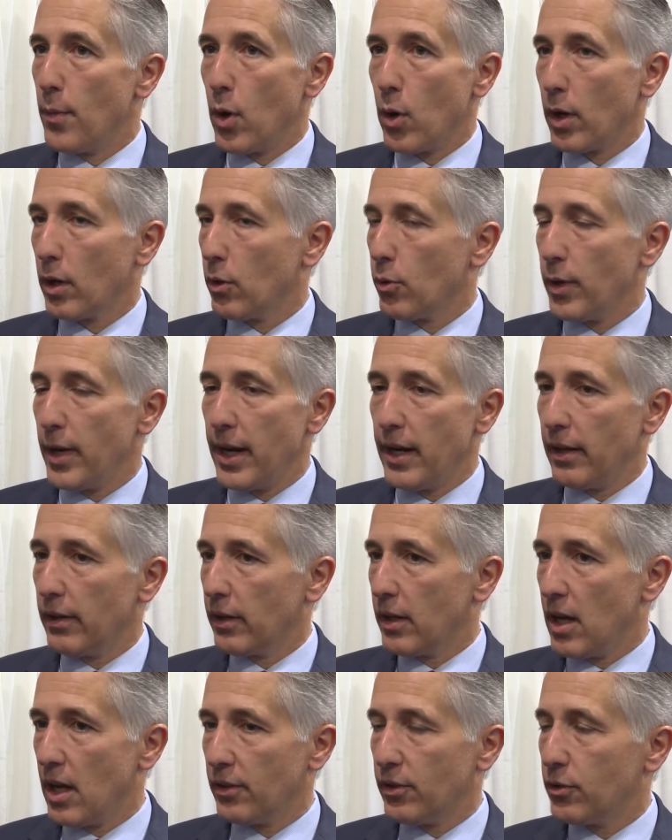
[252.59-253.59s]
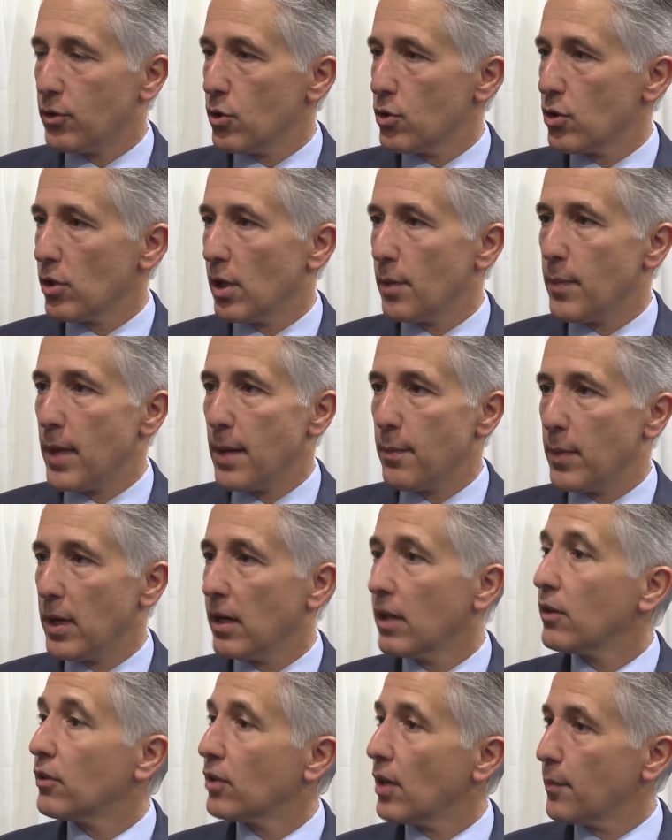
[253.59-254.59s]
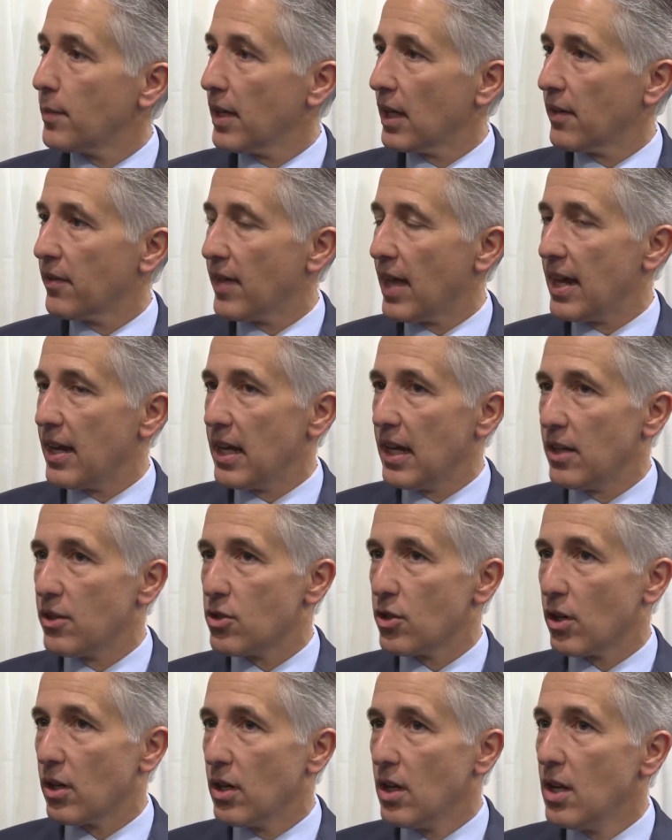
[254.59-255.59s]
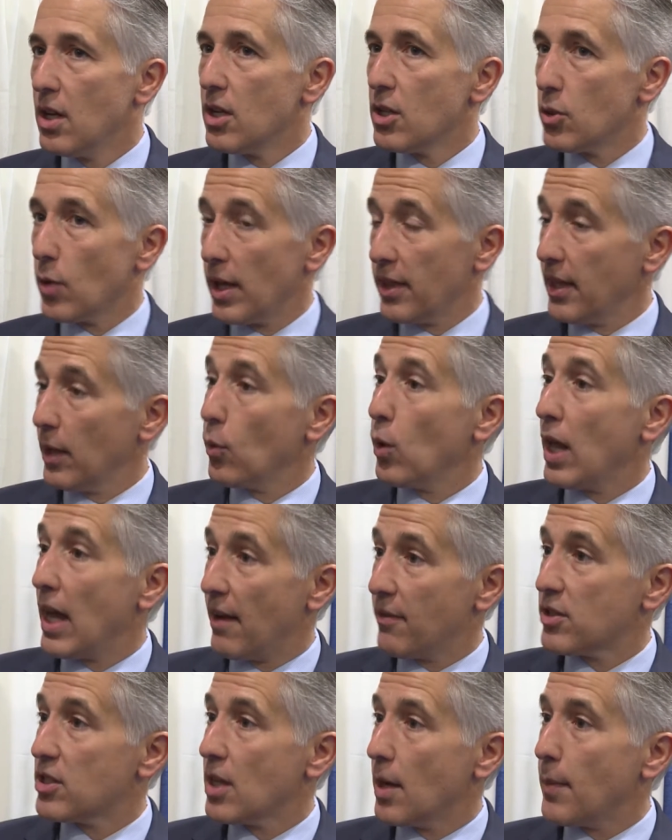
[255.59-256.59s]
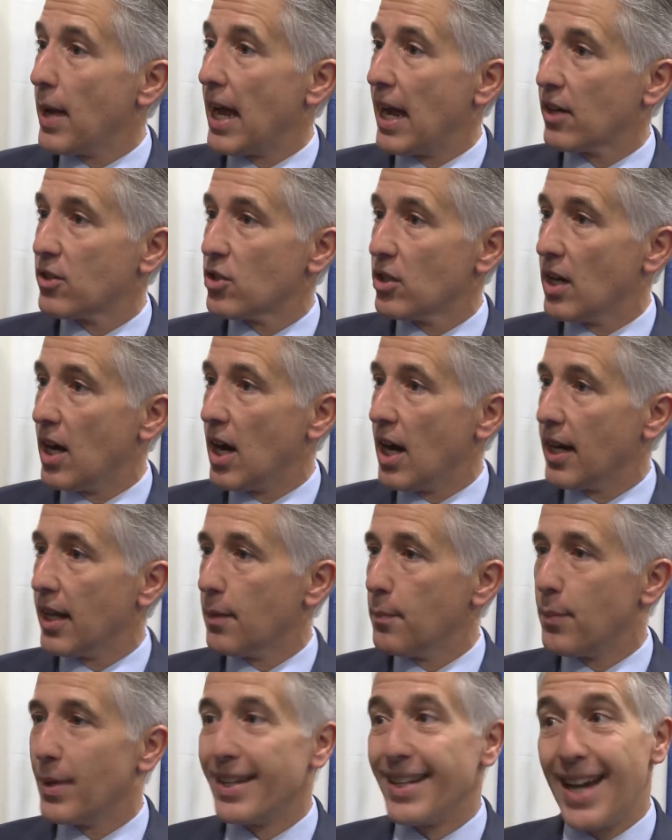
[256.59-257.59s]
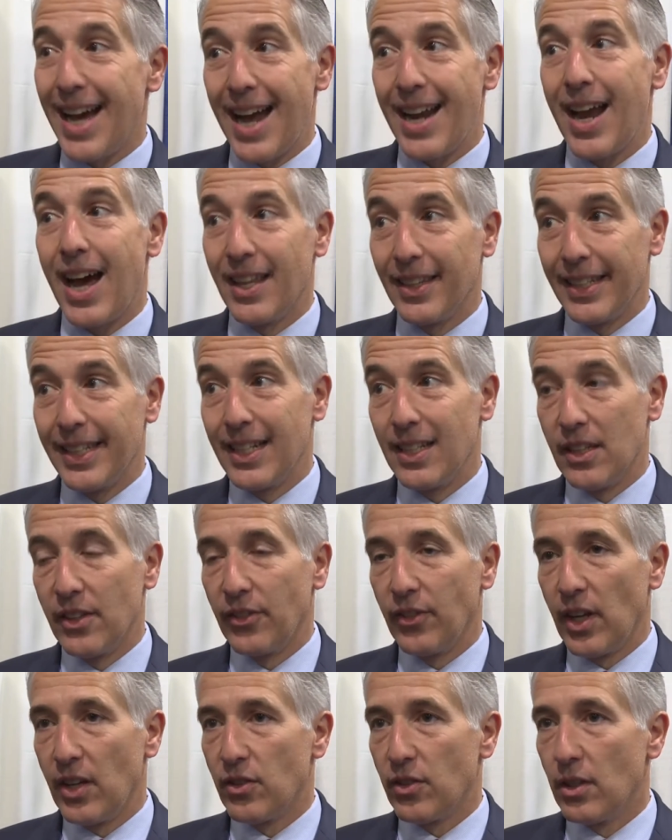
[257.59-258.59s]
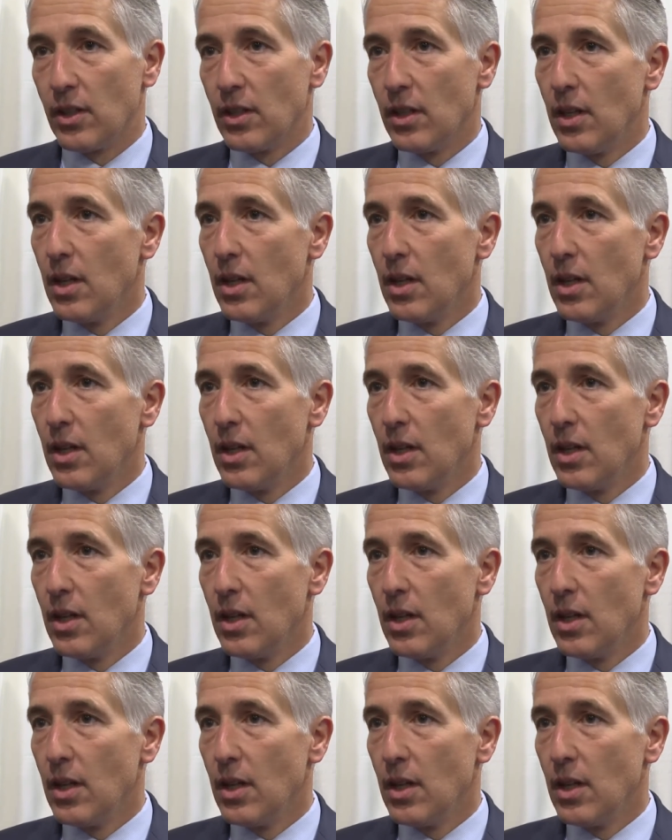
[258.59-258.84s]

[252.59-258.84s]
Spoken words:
Or create a constitutional amendment, something of that nature. So I think we'll have some action on it, but not on legalization.